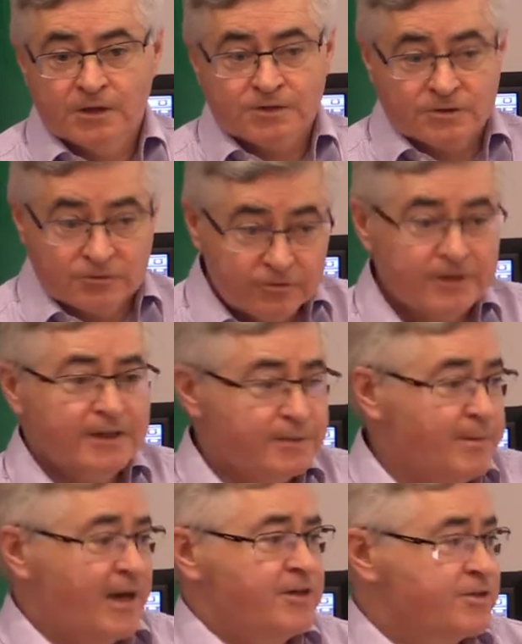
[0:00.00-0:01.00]
So it really
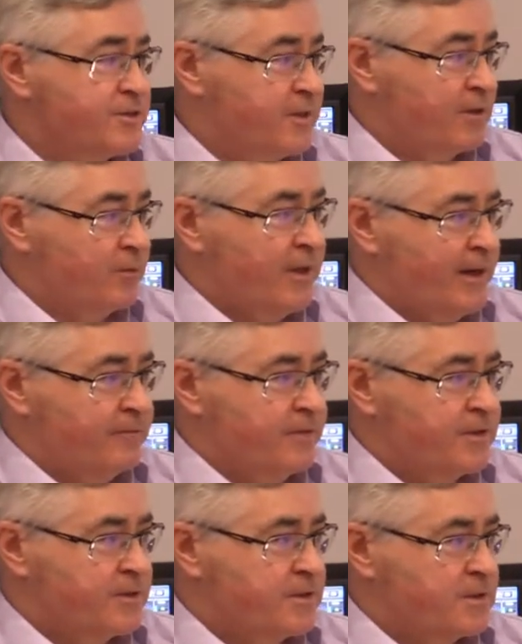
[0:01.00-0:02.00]
matters that we have
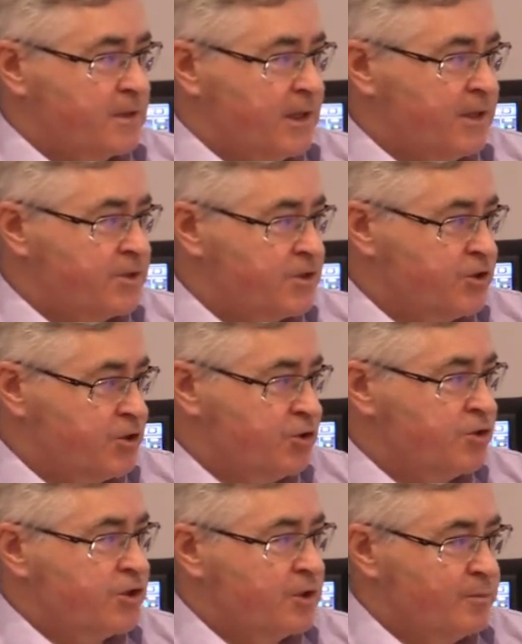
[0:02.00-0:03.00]
this
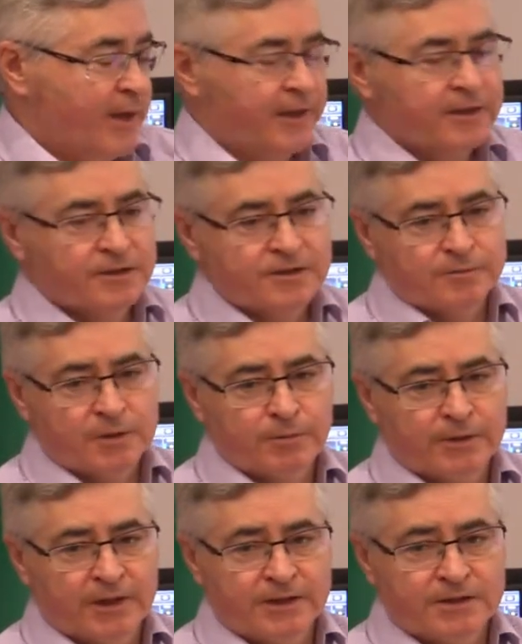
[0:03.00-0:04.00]
institutional mechanism in
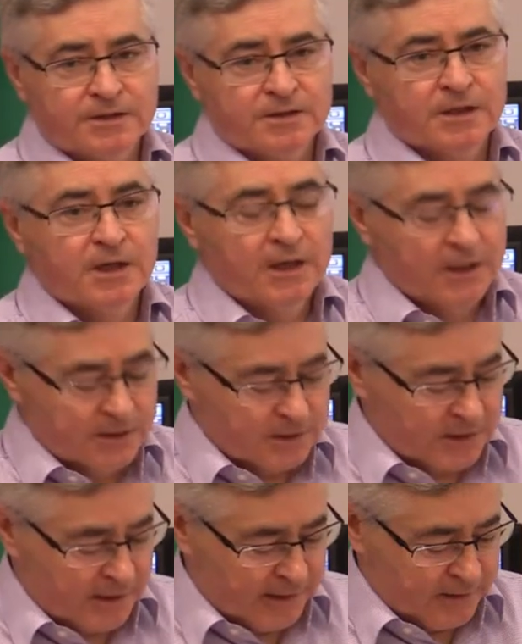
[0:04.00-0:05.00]
place
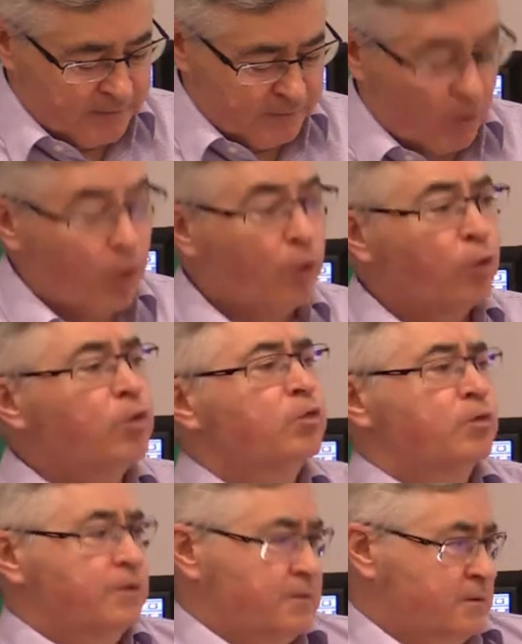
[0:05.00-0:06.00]
to kind of
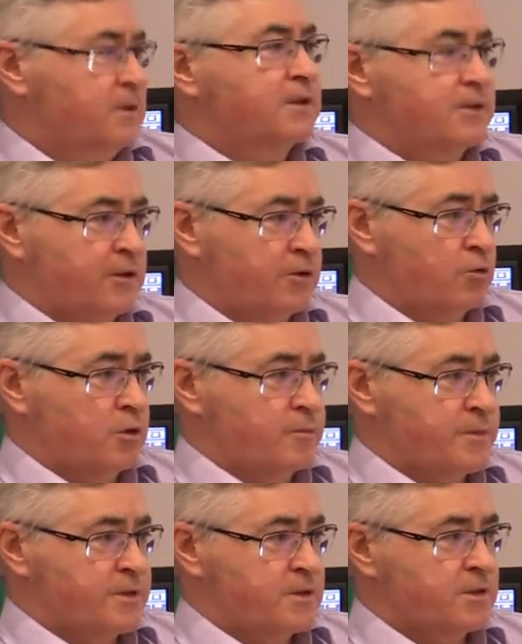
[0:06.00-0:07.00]
own the
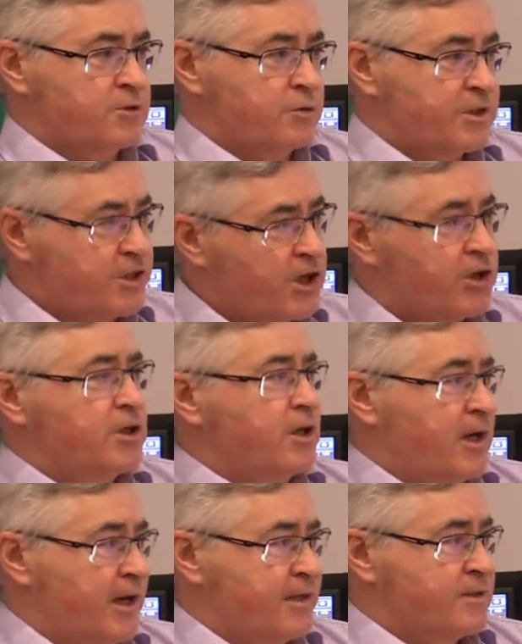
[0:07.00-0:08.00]
norms, to
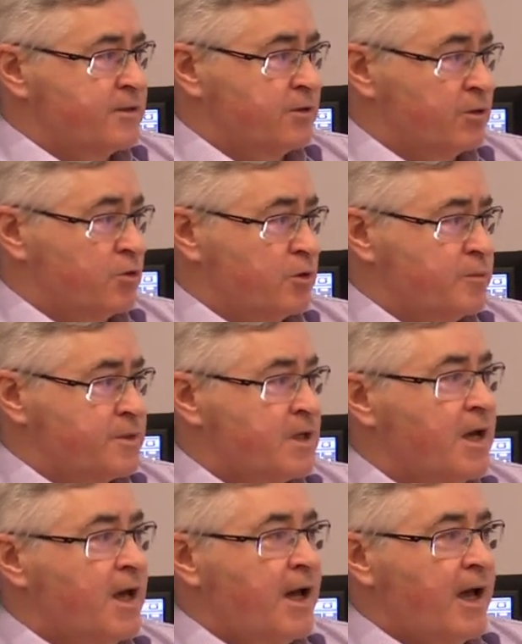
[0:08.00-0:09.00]
internalize the norms,
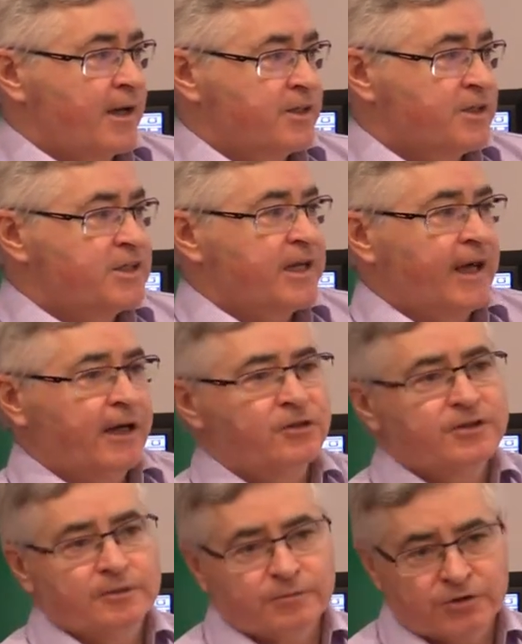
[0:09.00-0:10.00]
to
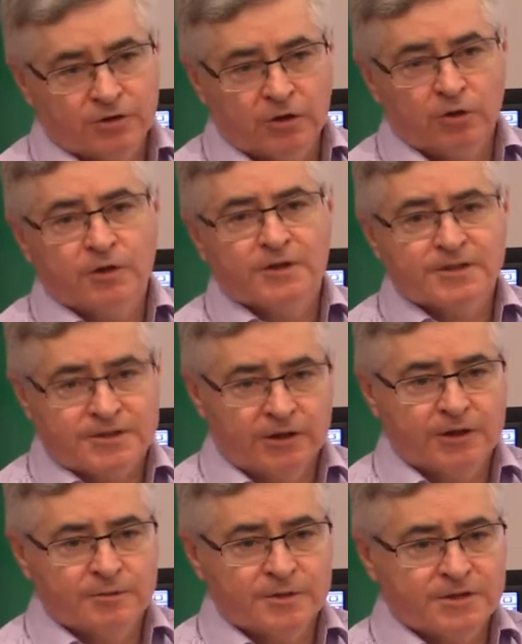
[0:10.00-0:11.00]
tailor them to local
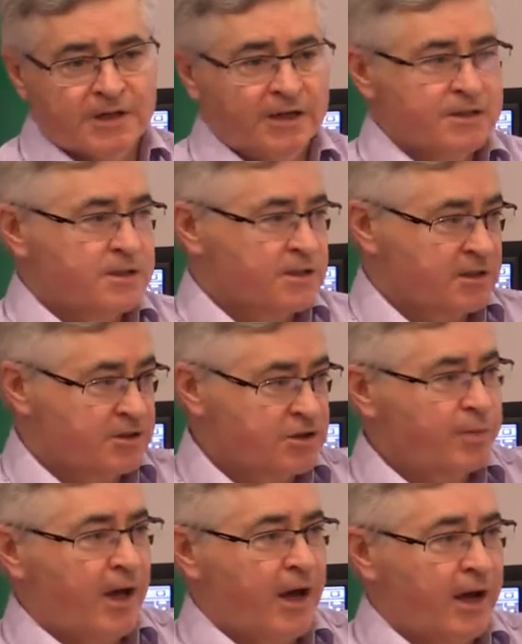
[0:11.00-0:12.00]
circumstances in
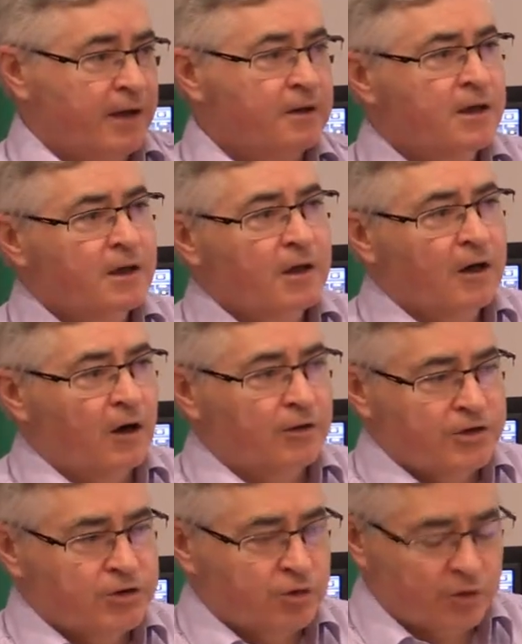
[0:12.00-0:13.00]
Japan or
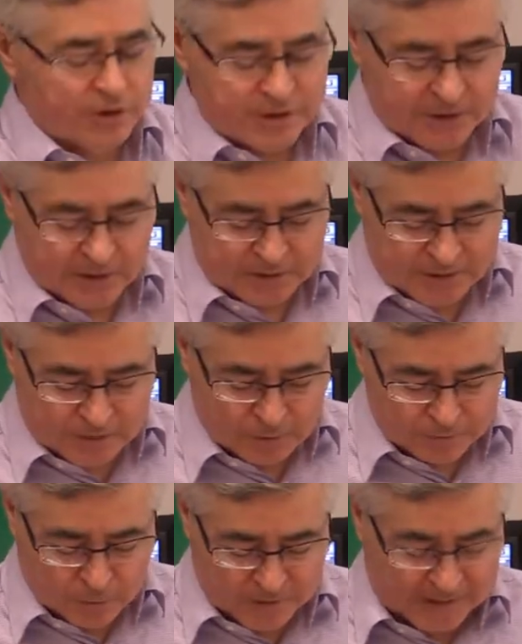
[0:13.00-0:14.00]
in Georgia and so
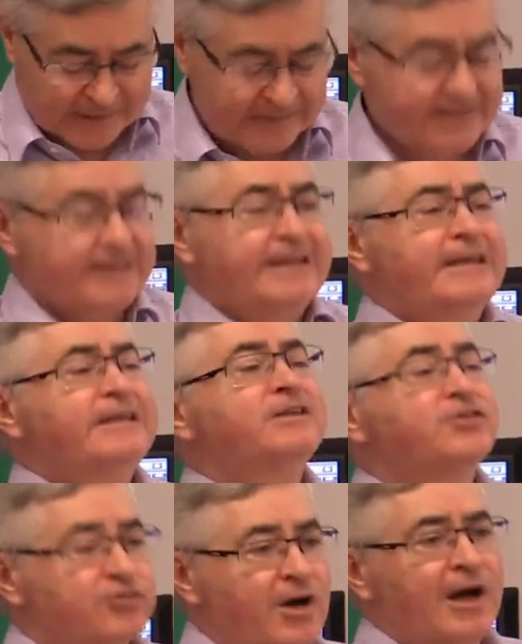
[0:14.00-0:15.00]
forth, and
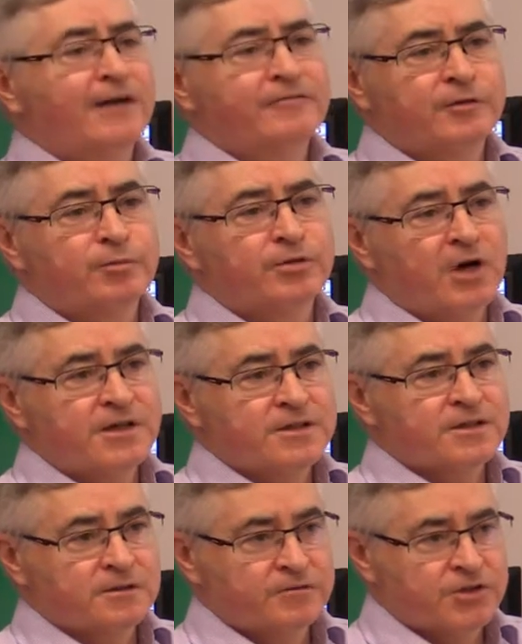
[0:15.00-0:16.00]
then drive the
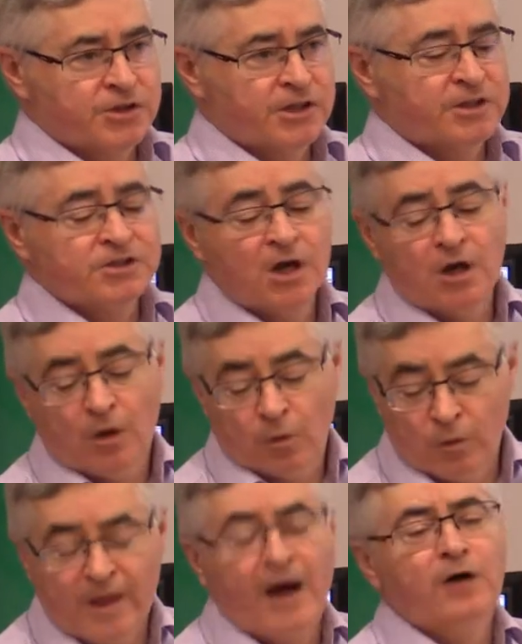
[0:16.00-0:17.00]
process of change
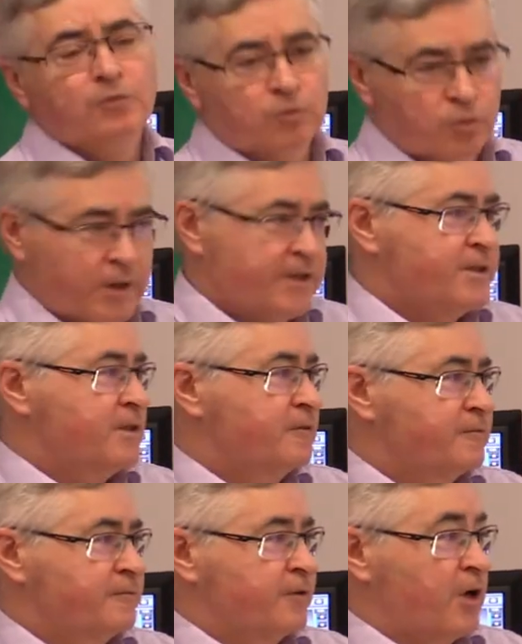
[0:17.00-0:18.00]
without waiting
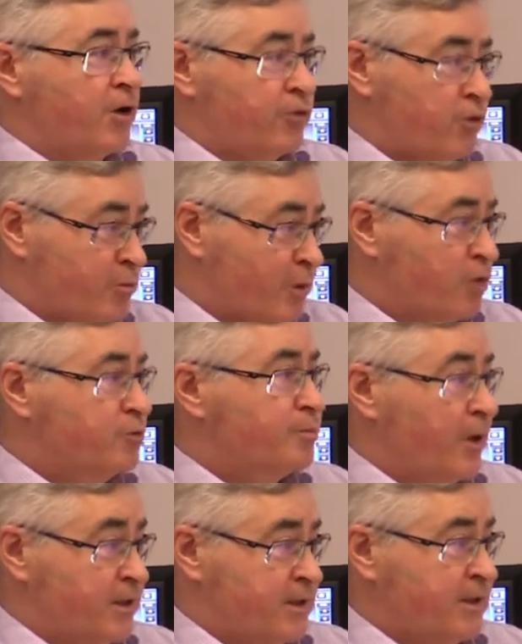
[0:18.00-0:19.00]
for a remote
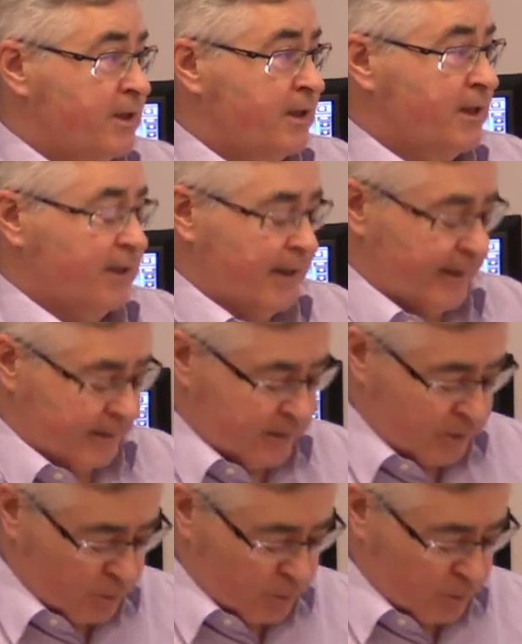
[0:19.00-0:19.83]
body like the